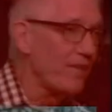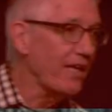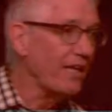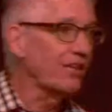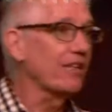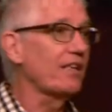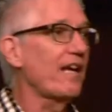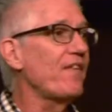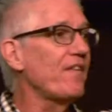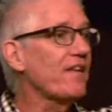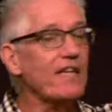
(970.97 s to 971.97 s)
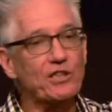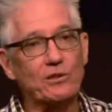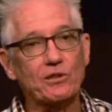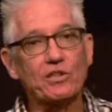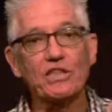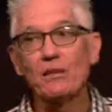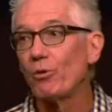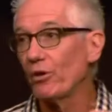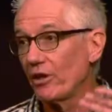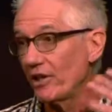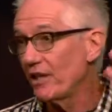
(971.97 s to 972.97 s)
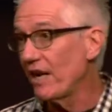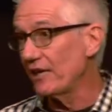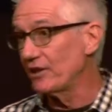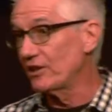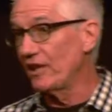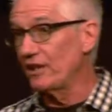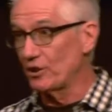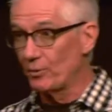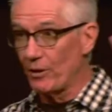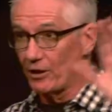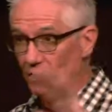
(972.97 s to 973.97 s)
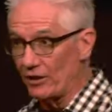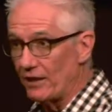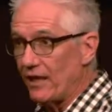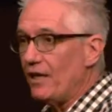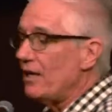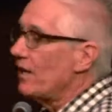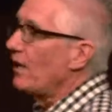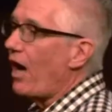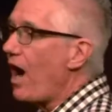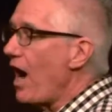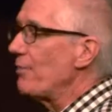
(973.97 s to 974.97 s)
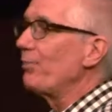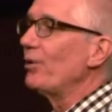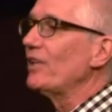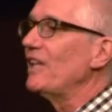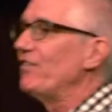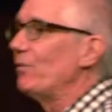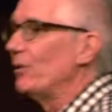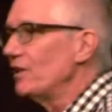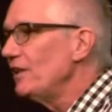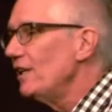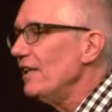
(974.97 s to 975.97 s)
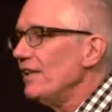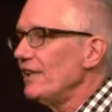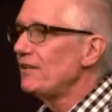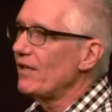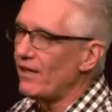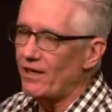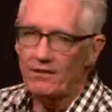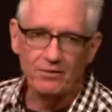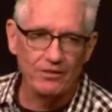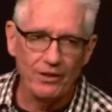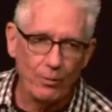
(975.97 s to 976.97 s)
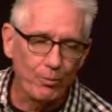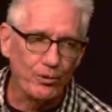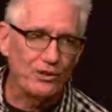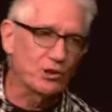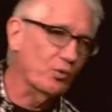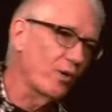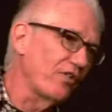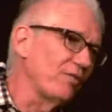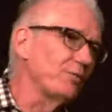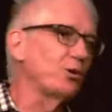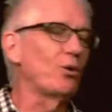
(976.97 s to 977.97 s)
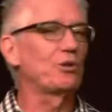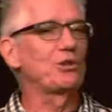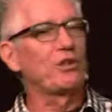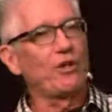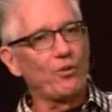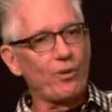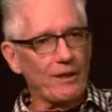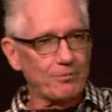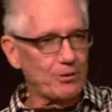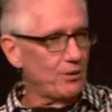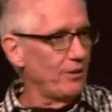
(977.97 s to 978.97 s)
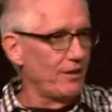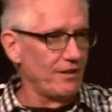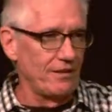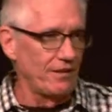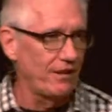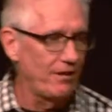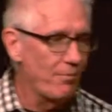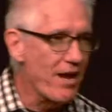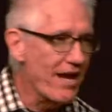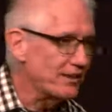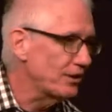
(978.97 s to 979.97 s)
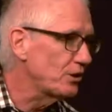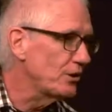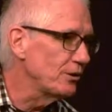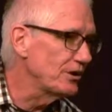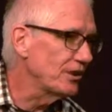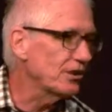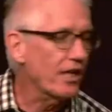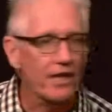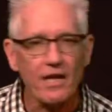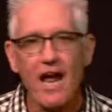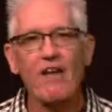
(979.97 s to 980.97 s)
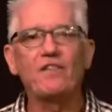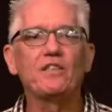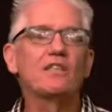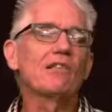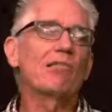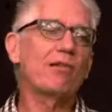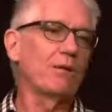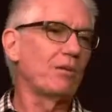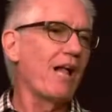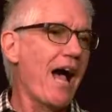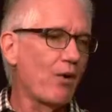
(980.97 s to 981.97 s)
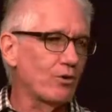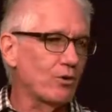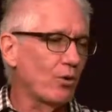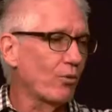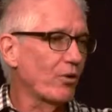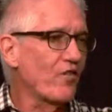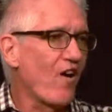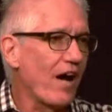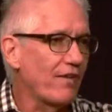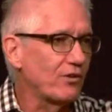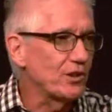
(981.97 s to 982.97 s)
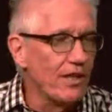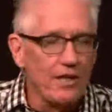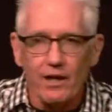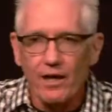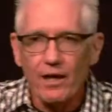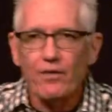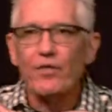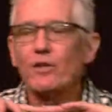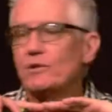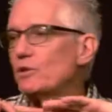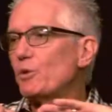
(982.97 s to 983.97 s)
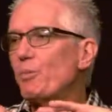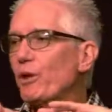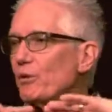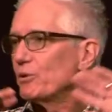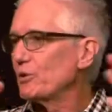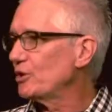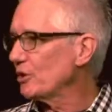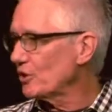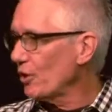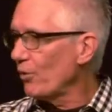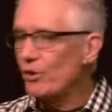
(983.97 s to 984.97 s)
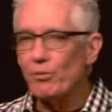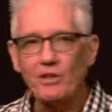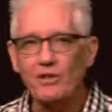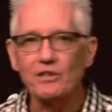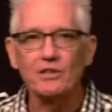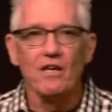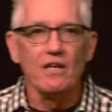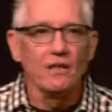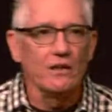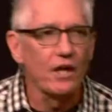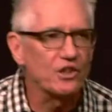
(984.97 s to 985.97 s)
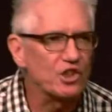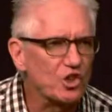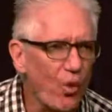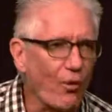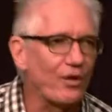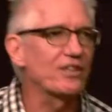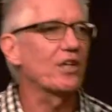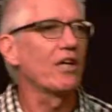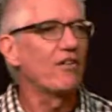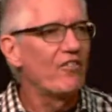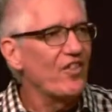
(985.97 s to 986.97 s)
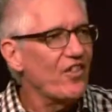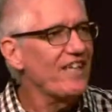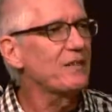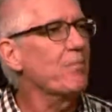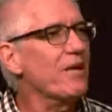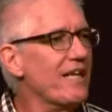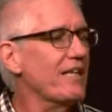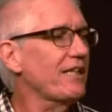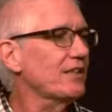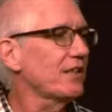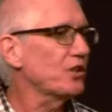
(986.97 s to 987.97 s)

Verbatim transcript: England and then the eastern seaboard of the United States, especially. Unbelievable. He, he uh, you know, preaches away from Georgia all the way up to uh, Massachusetts and had these incredible outdoor revivals. Uh, the spirit was just so, you read these uh, stories of these meetings, and the